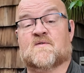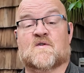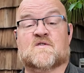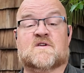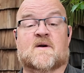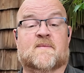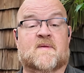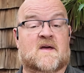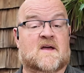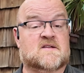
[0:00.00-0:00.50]
For
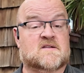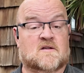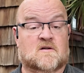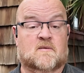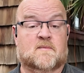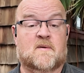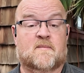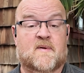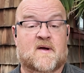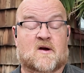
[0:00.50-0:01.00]
something that's a
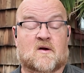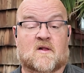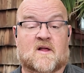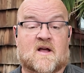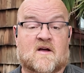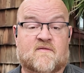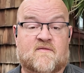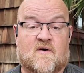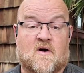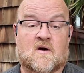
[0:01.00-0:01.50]
little bit bigger
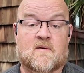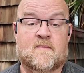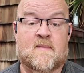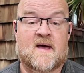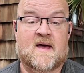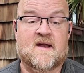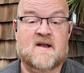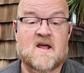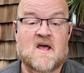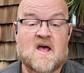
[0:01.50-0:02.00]
like a farm
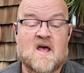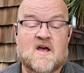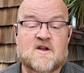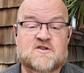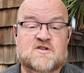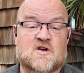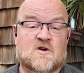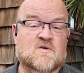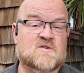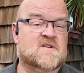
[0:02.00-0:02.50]
bed,
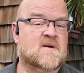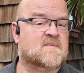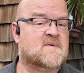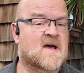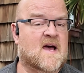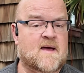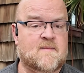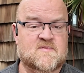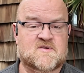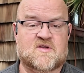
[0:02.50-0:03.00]
2,
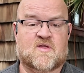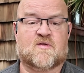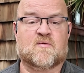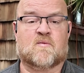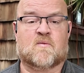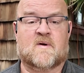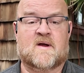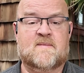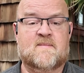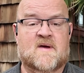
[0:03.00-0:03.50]
sometimes
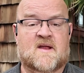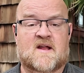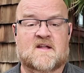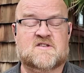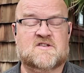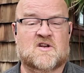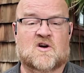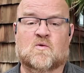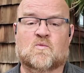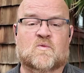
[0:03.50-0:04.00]
3
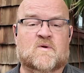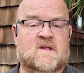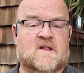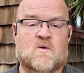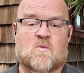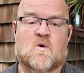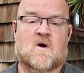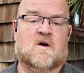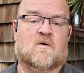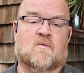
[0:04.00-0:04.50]
minutes. You don't
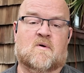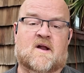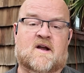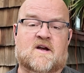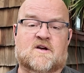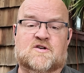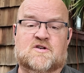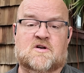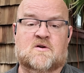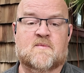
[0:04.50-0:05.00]
really want to run
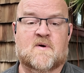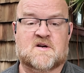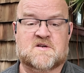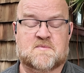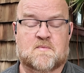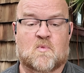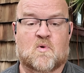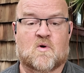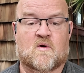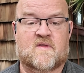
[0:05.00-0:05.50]
it too
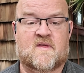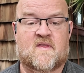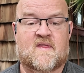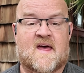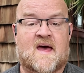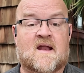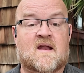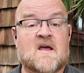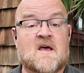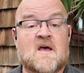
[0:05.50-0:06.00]
much more than
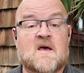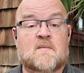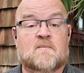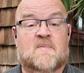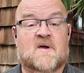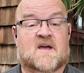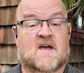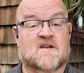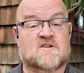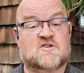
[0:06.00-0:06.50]
that
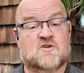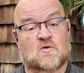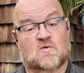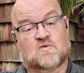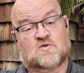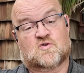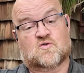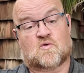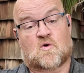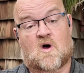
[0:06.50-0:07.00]
because you'll
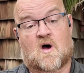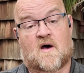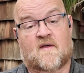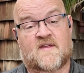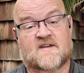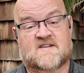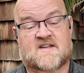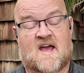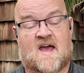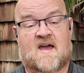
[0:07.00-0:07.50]
draw
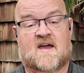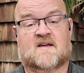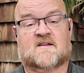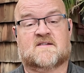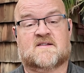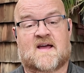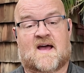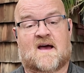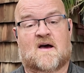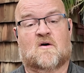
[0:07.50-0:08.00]
the
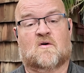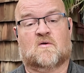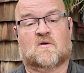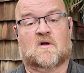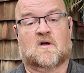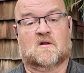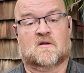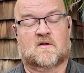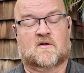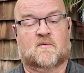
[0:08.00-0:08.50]
tank down
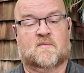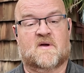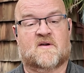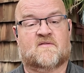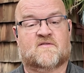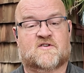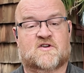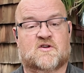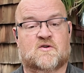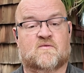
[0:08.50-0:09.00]
a little
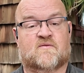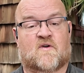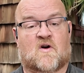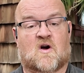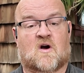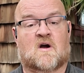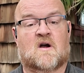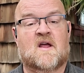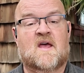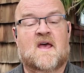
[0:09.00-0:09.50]
bit too
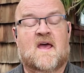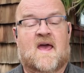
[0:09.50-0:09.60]
far,